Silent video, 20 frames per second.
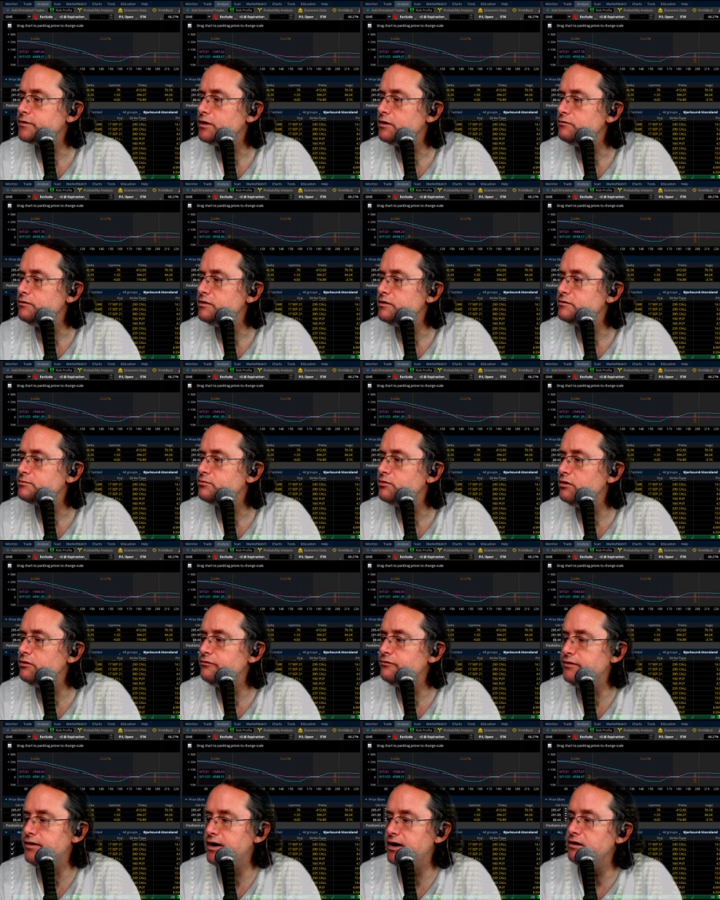our risk
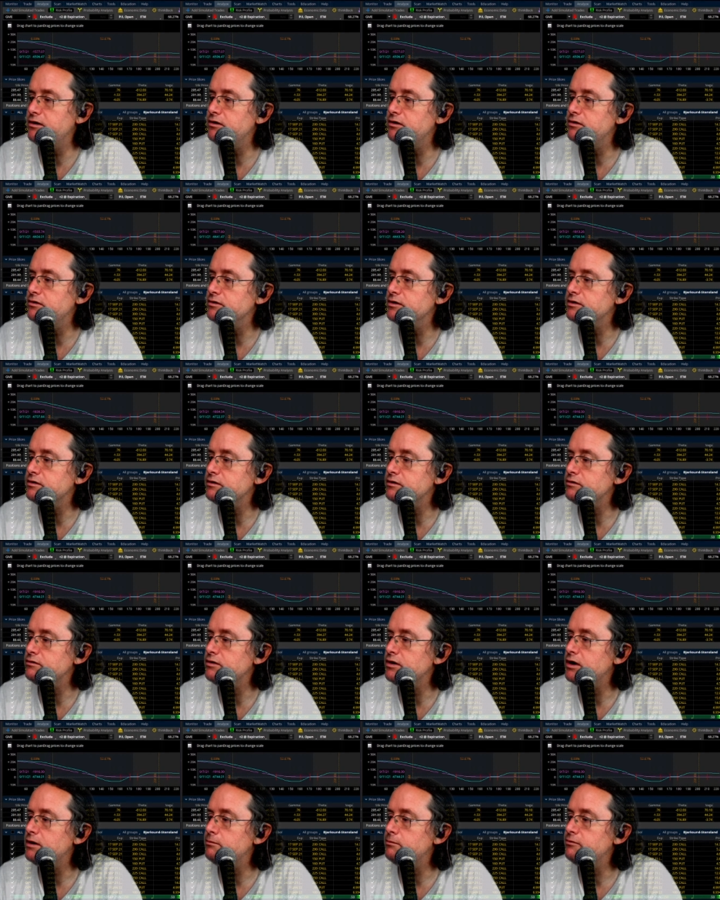profile,
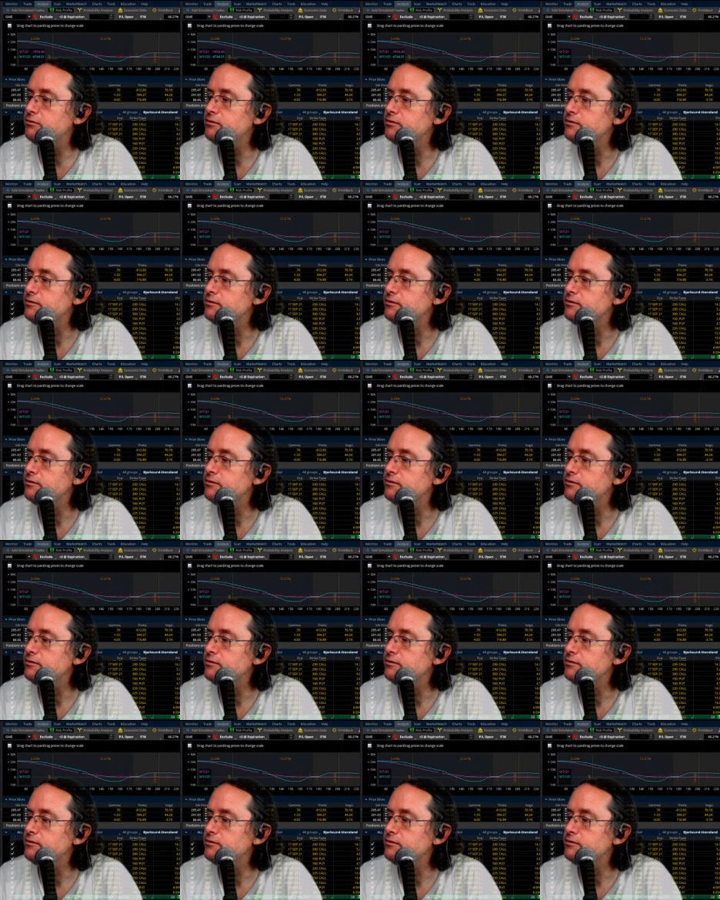up